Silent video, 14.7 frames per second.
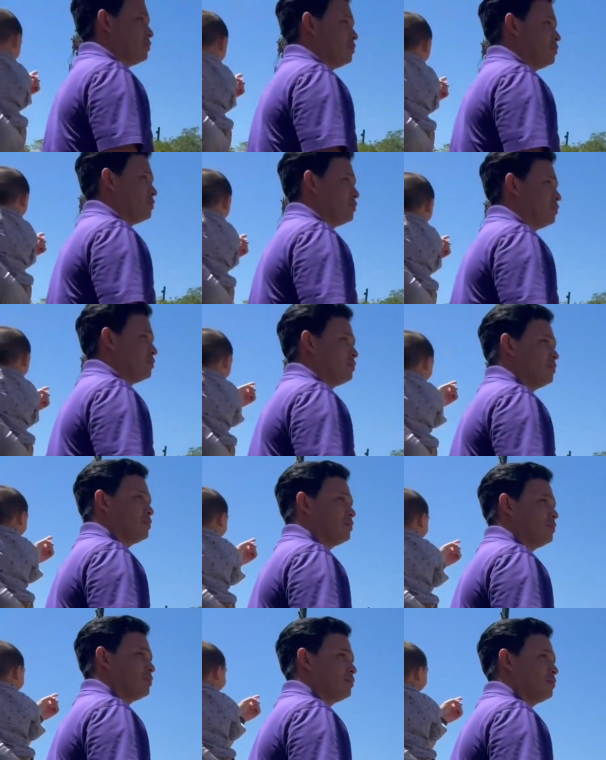
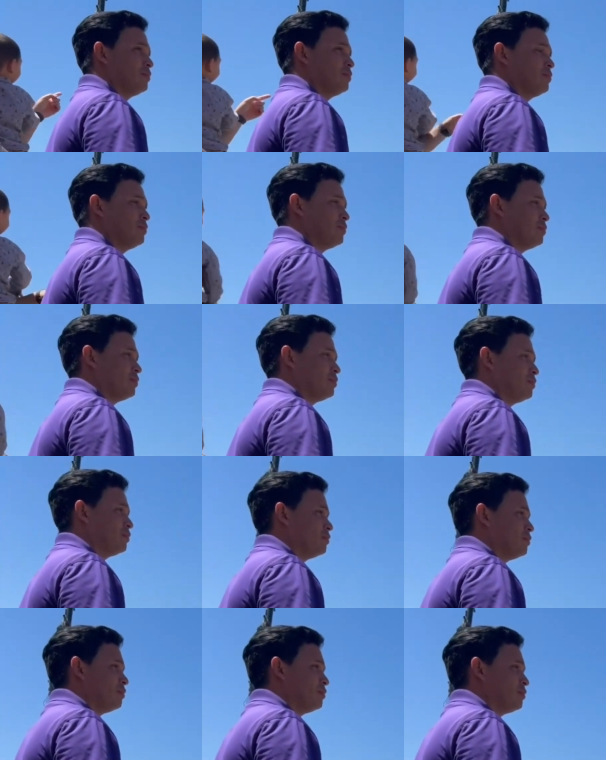
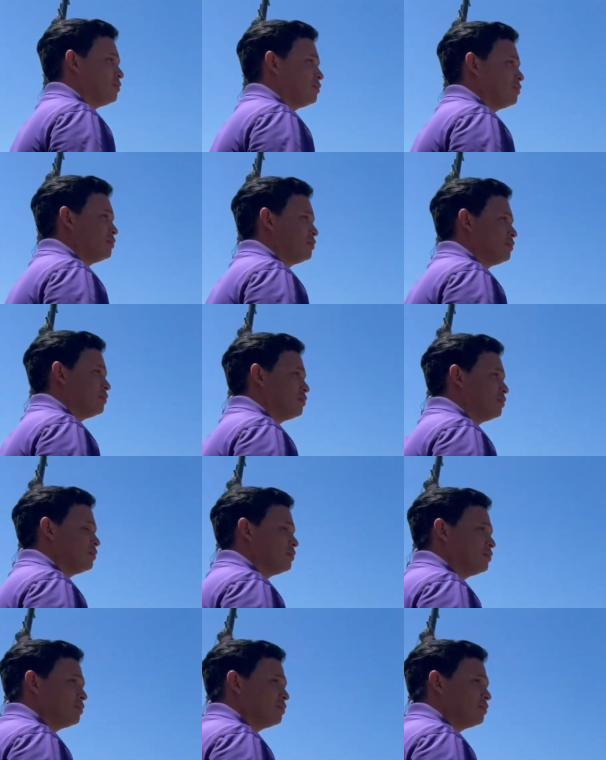[no speech]